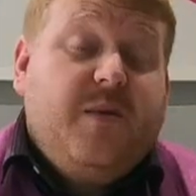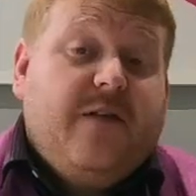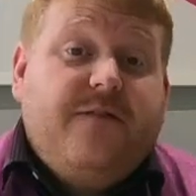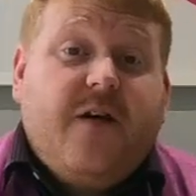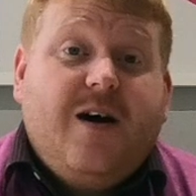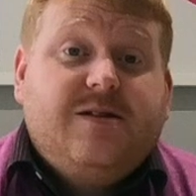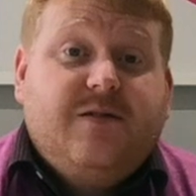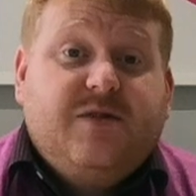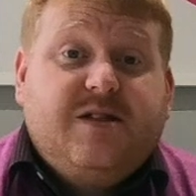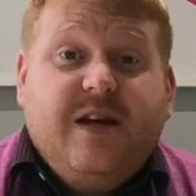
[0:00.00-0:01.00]
to be the first
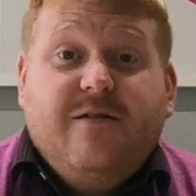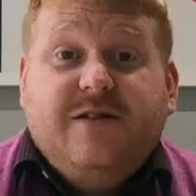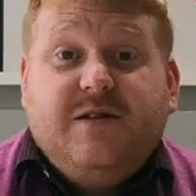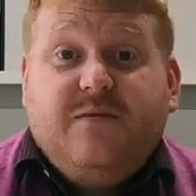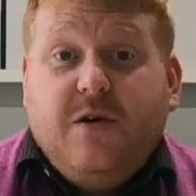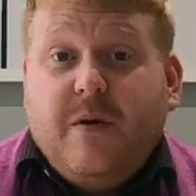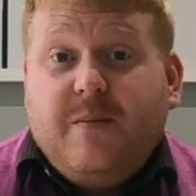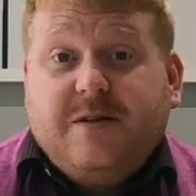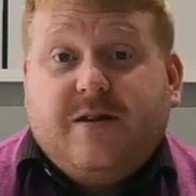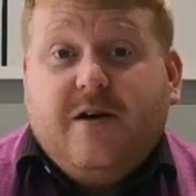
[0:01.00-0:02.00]
of a series of new
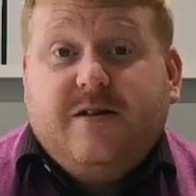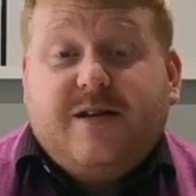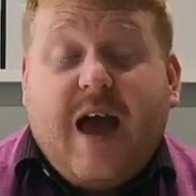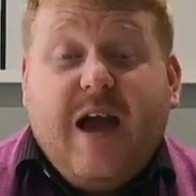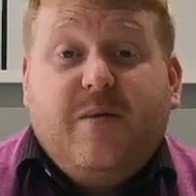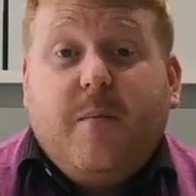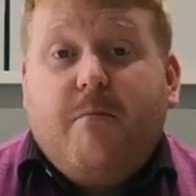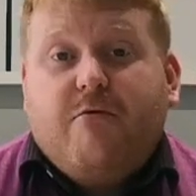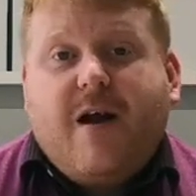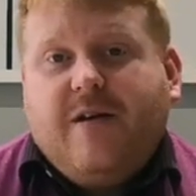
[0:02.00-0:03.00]
episodes aimed
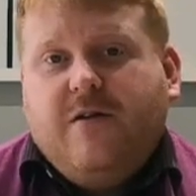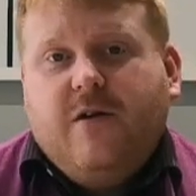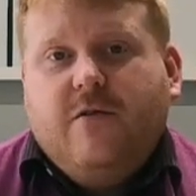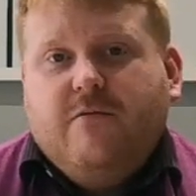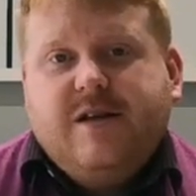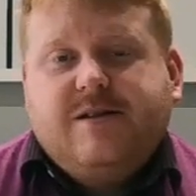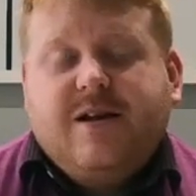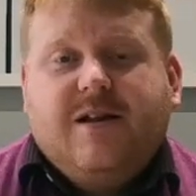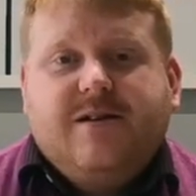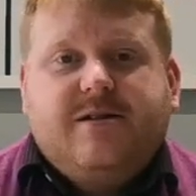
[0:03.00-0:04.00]
at brand new
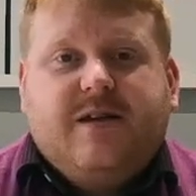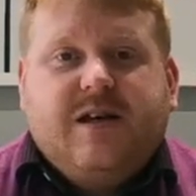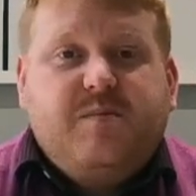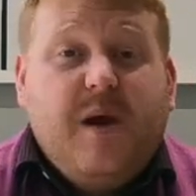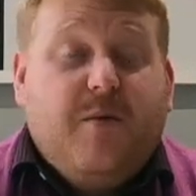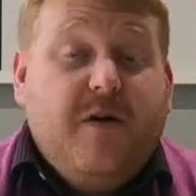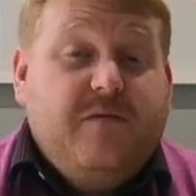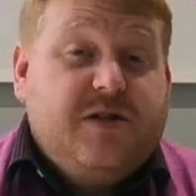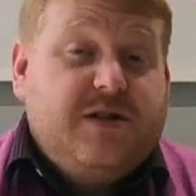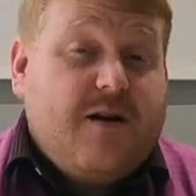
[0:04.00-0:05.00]
resellers. So that's people who
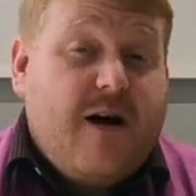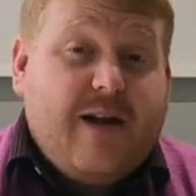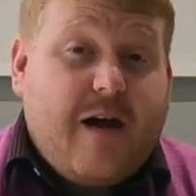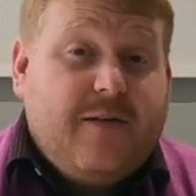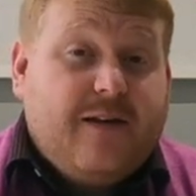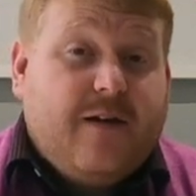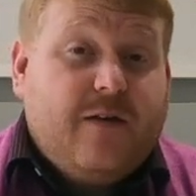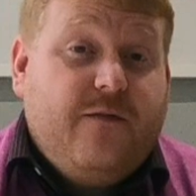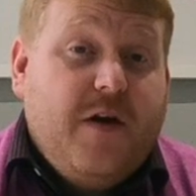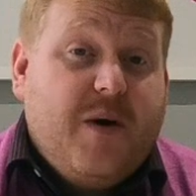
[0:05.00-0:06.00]
have just started out in the
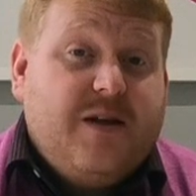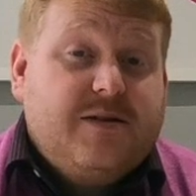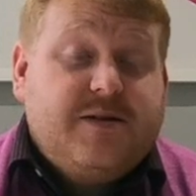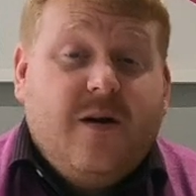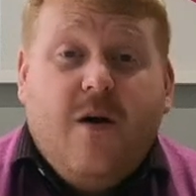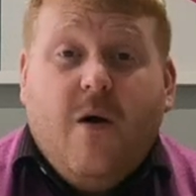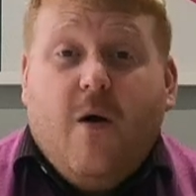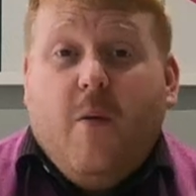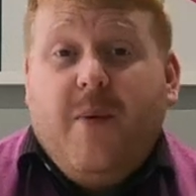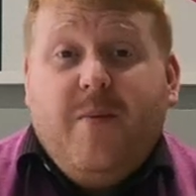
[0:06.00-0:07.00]
last few months,
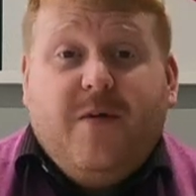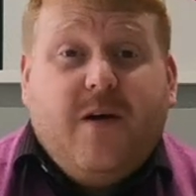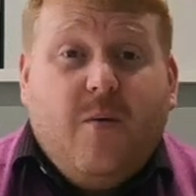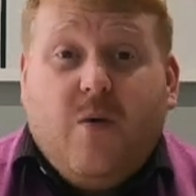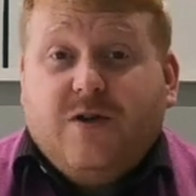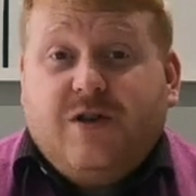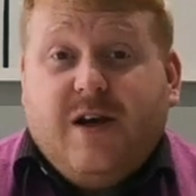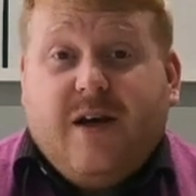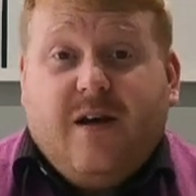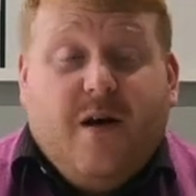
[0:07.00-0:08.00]
or people that are
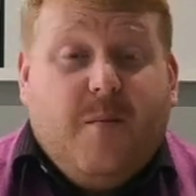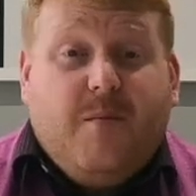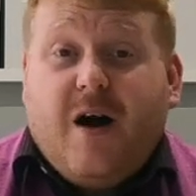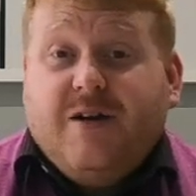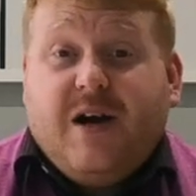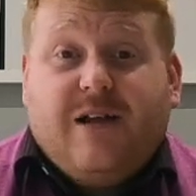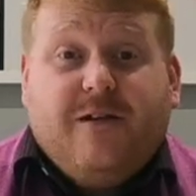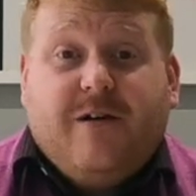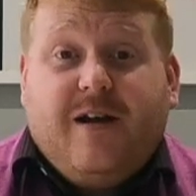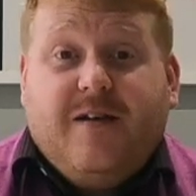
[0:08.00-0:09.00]
watching my
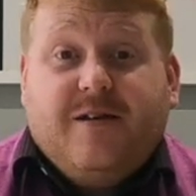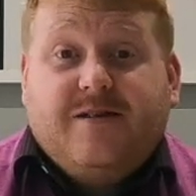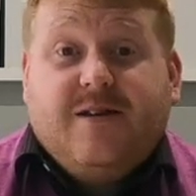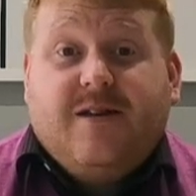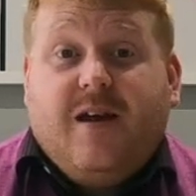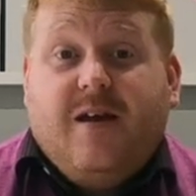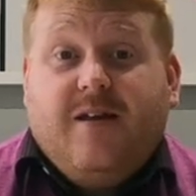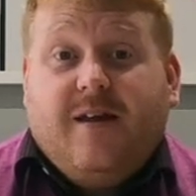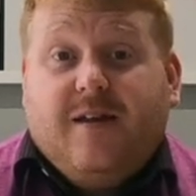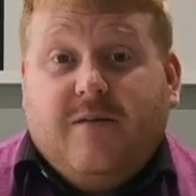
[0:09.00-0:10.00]
channel or any others and
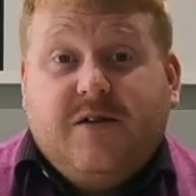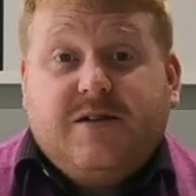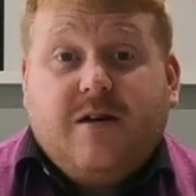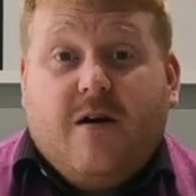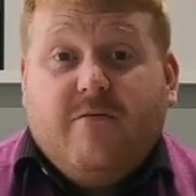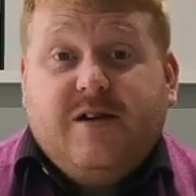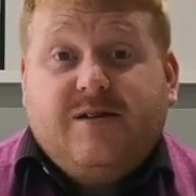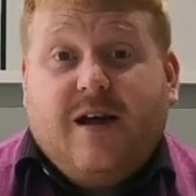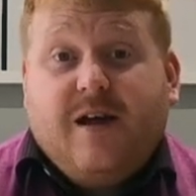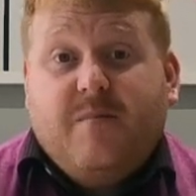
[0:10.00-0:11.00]
thinking they'd love to start
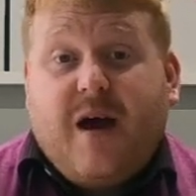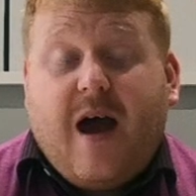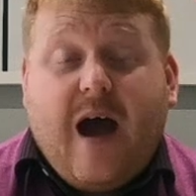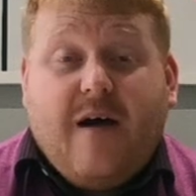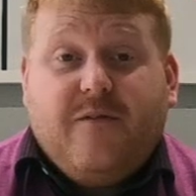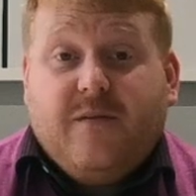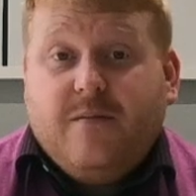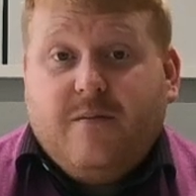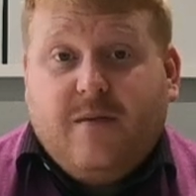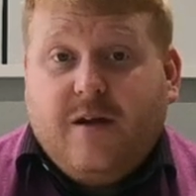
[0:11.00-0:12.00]
reselling but haven't,
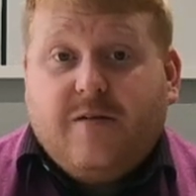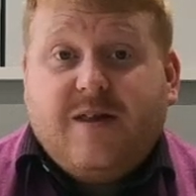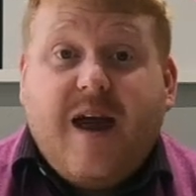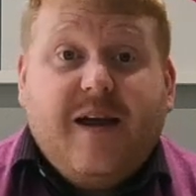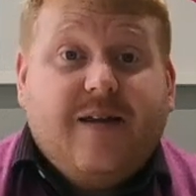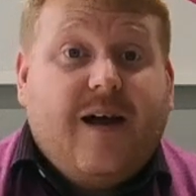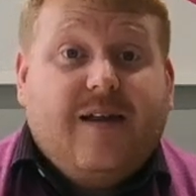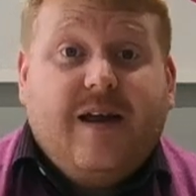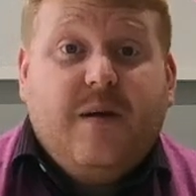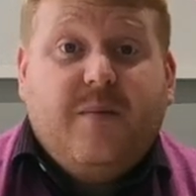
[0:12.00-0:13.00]
taken that
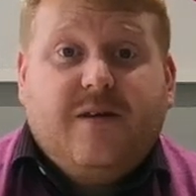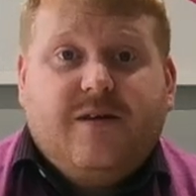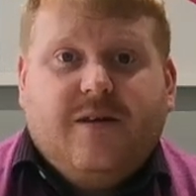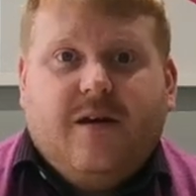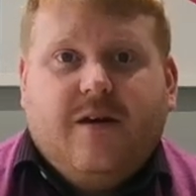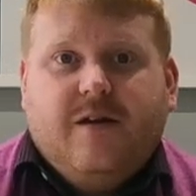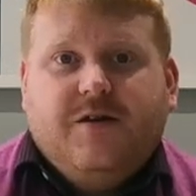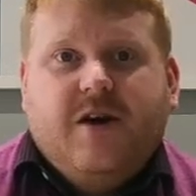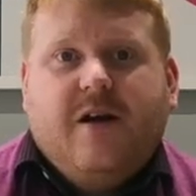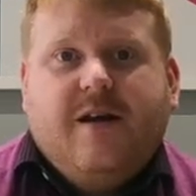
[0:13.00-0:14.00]
leap into the
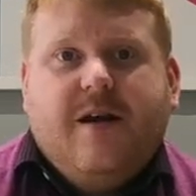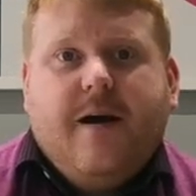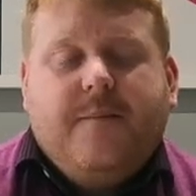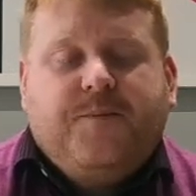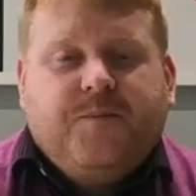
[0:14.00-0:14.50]
journey yet.